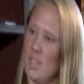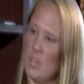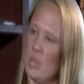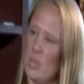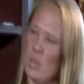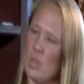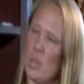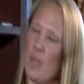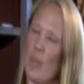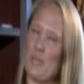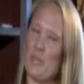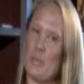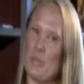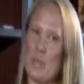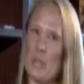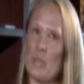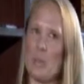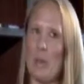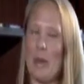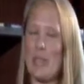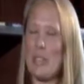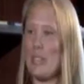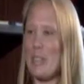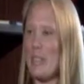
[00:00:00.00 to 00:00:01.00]
And so do you have to be
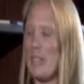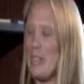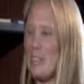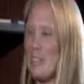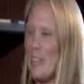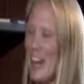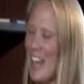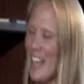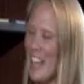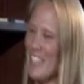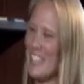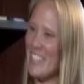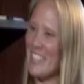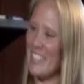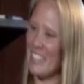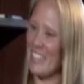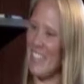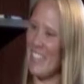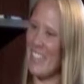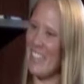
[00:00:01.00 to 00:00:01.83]
specially trained to no.